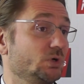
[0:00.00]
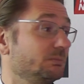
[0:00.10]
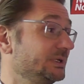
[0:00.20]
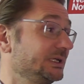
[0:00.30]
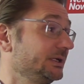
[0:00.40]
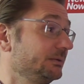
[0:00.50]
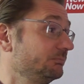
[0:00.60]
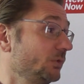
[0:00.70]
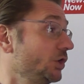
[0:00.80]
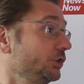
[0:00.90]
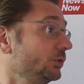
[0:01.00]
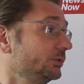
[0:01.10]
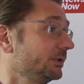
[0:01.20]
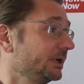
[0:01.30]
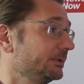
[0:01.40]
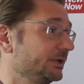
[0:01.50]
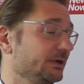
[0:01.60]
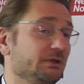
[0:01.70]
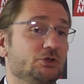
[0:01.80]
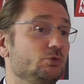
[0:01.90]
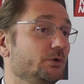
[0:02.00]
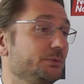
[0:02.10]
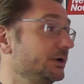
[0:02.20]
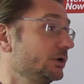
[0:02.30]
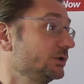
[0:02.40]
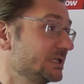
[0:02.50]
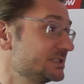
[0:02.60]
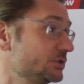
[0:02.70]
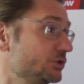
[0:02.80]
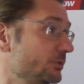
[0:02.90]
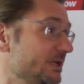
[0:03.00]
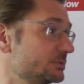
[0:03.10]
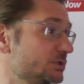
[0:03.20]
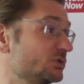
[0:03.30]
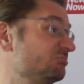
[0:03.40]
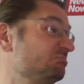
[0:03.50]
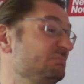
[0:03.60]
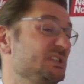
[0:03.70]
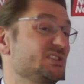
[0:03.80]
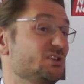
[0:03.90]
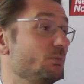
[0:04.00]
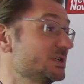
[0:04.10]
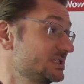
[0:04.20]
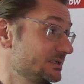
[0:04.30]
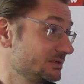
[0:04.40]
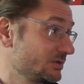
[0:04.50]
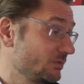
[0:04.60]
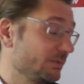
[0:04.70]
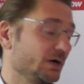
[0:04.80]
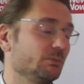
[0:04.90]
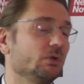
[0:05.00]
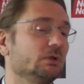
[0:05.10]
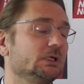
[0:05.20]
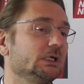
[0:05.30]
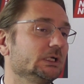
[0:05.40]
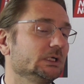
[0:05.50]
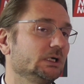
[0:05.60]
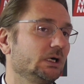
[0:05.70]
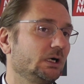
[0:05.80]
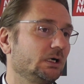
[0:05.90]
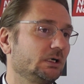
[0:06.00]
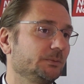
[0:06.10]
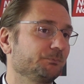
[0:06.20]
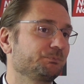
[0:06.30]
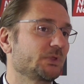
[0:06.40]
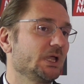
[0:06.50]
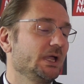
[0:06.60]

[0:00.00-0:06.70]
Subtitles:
completely unknown, right? I mean, you had 2 or 3 other hotels in the U.S. which could be somewhat comparable, and